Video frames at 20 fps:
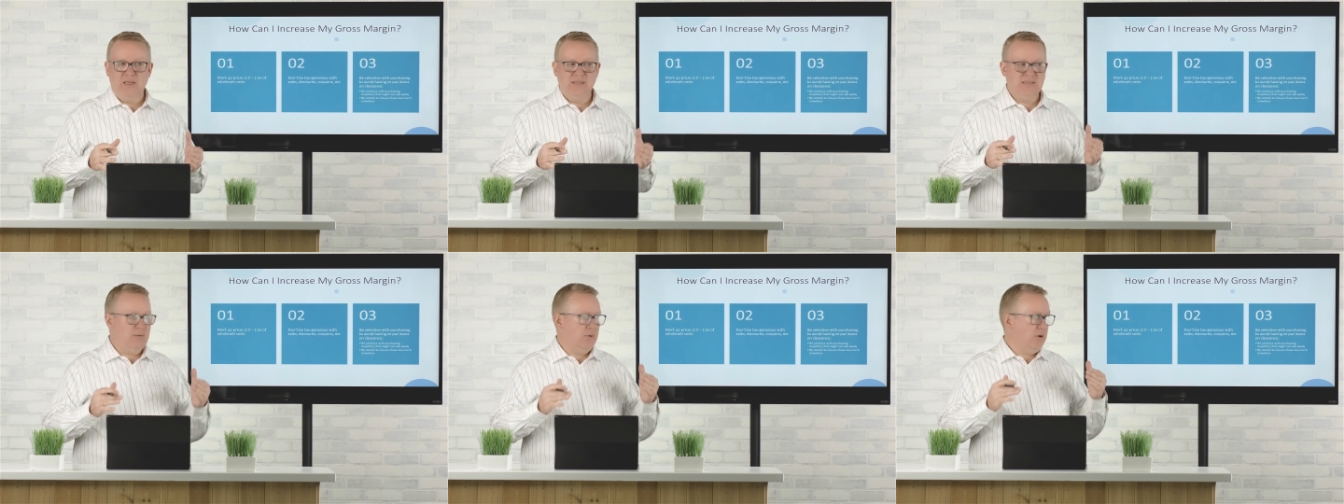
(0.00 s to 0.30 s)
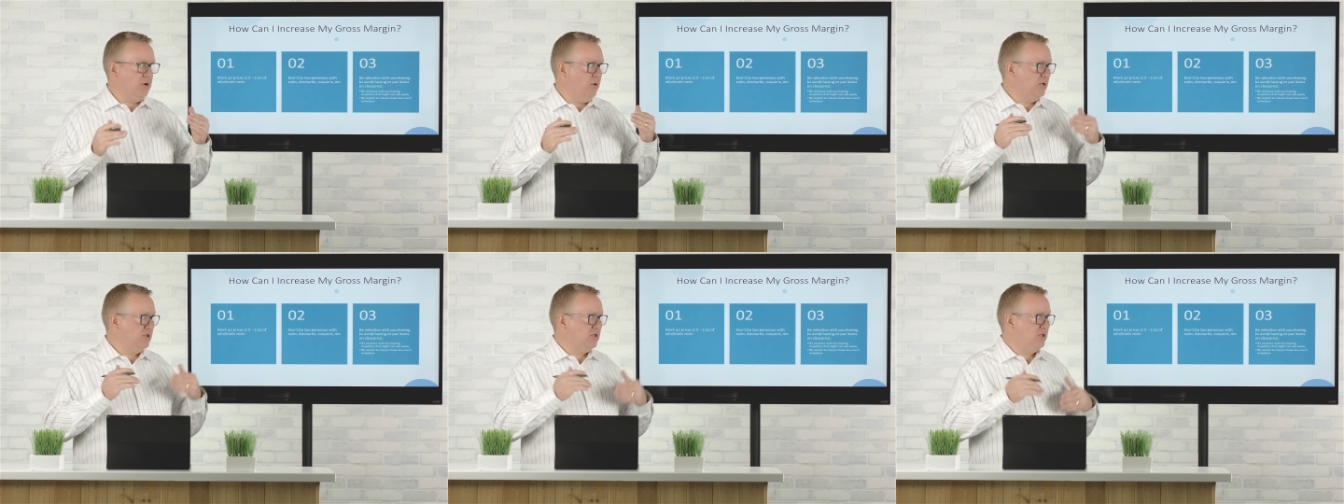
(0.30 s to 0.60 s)
that
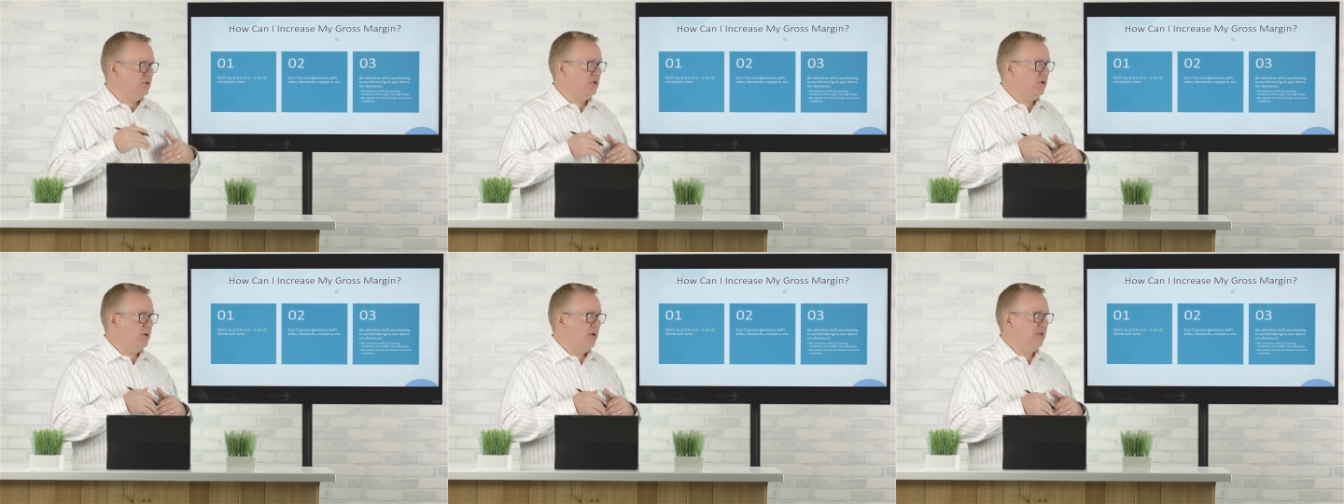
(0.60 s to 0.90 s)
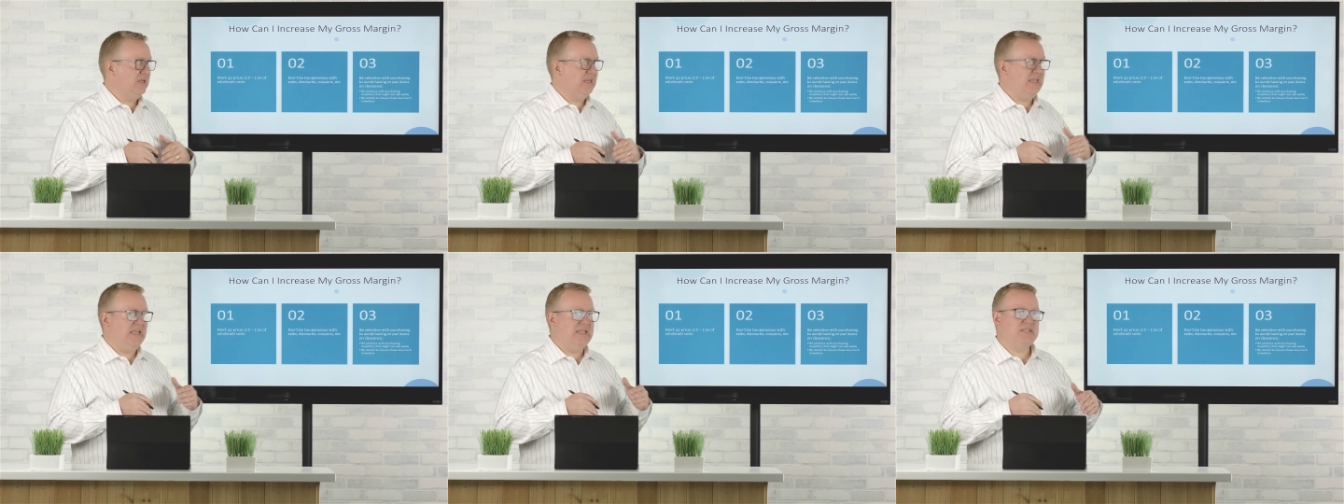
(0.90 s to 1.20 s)
we're going to do
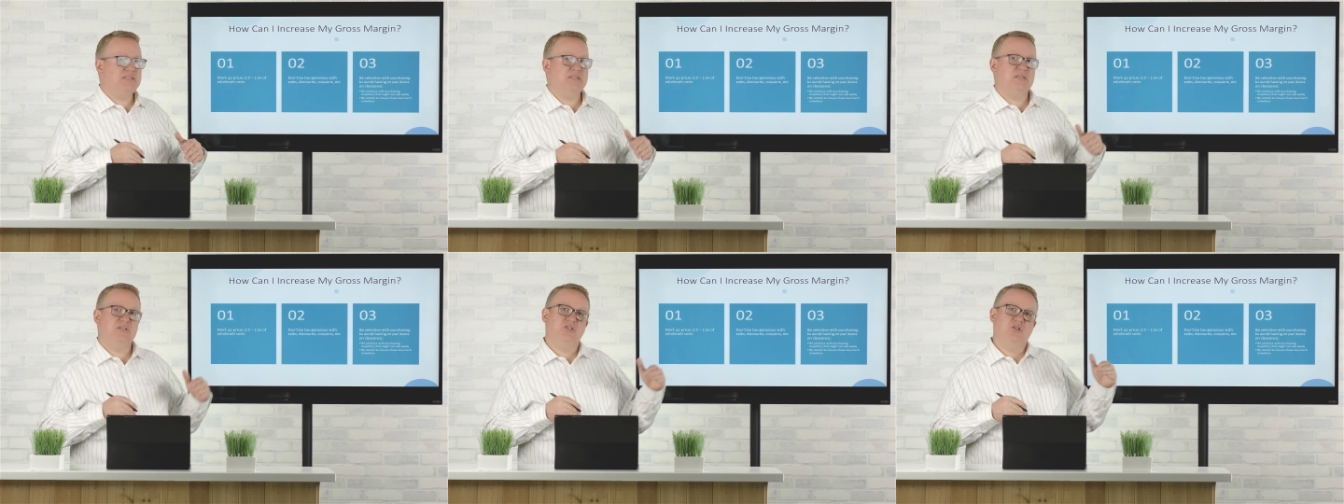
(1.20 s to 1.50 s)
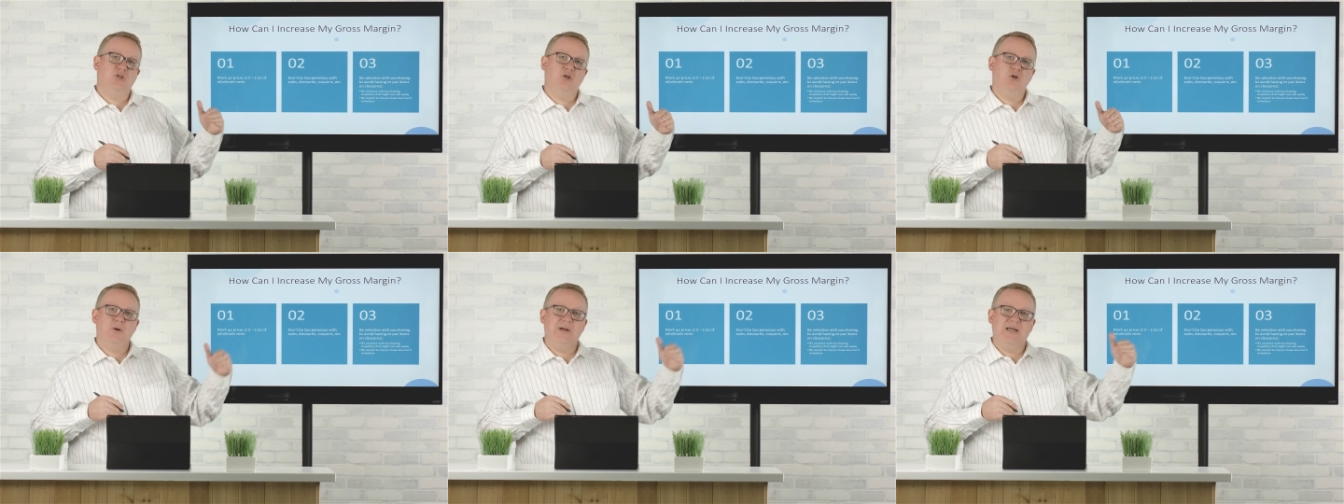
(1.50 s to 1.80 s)
at least a
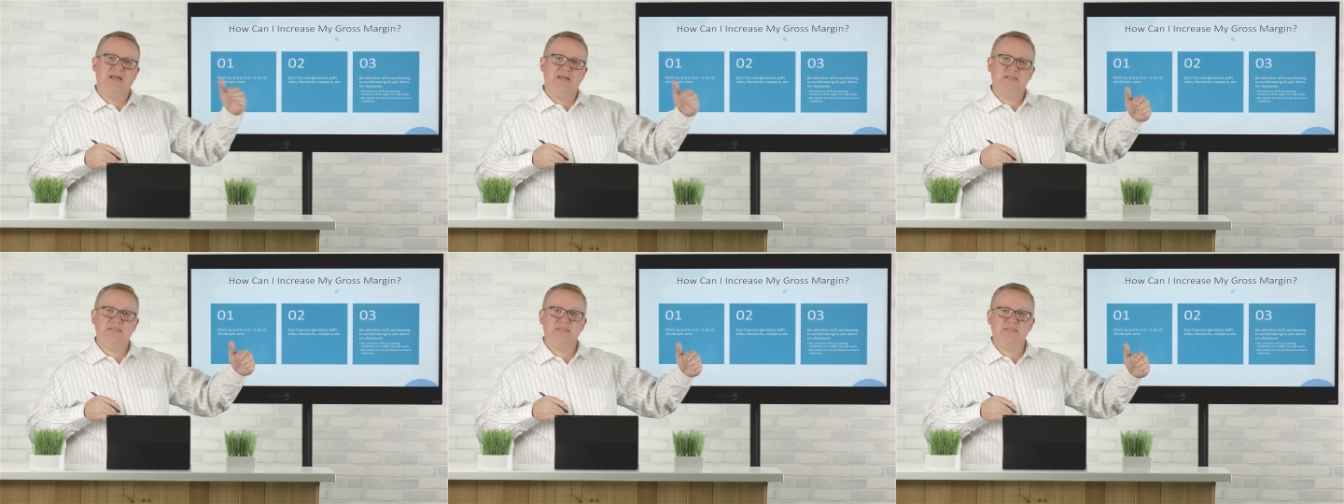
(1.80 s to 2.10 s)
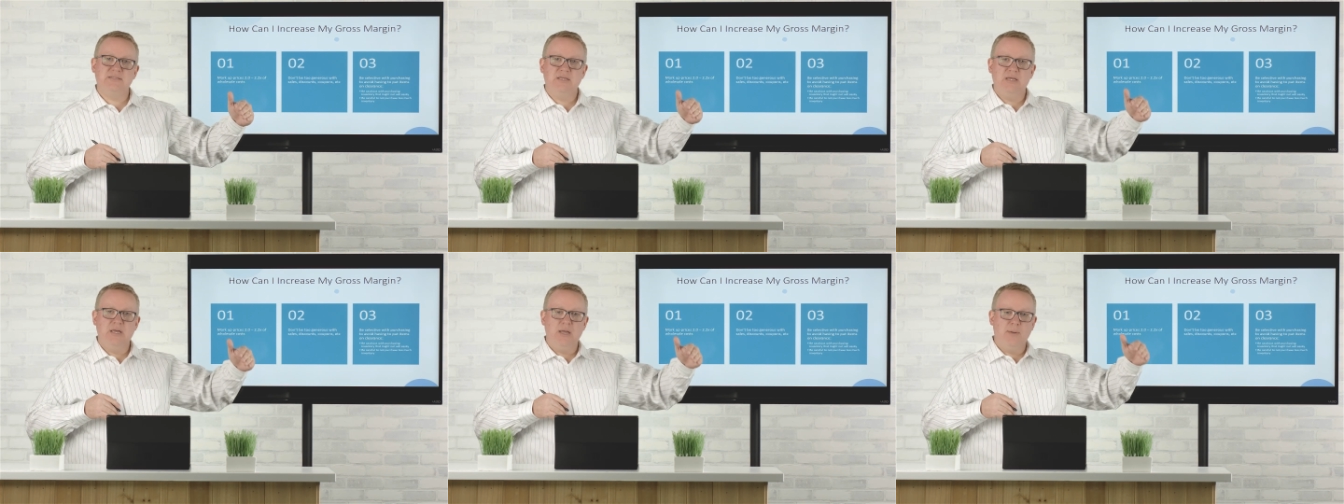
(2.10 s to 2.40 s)

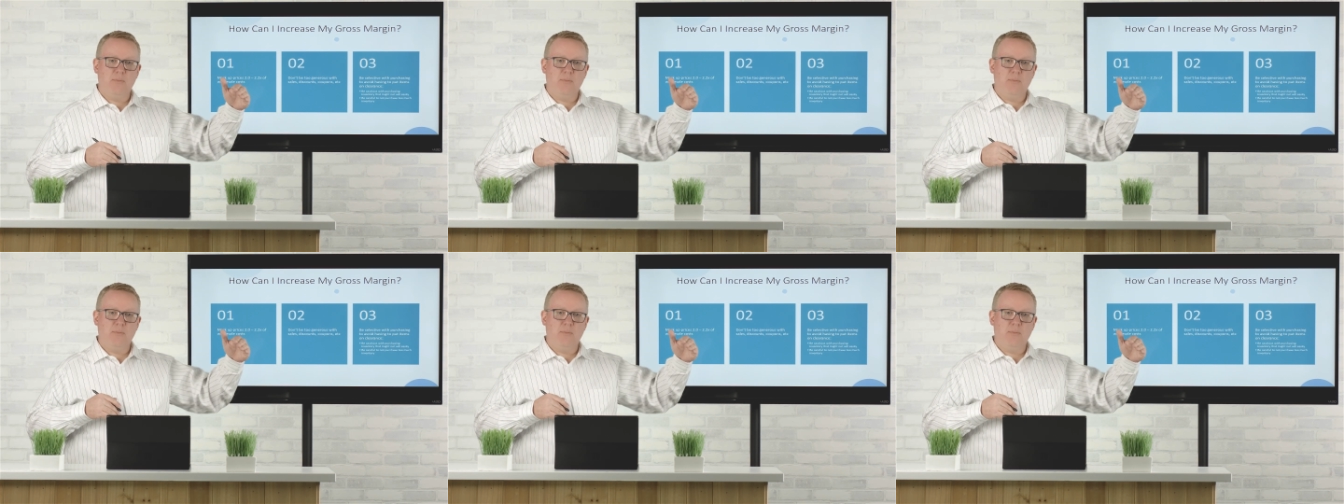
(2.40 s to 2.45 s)
2x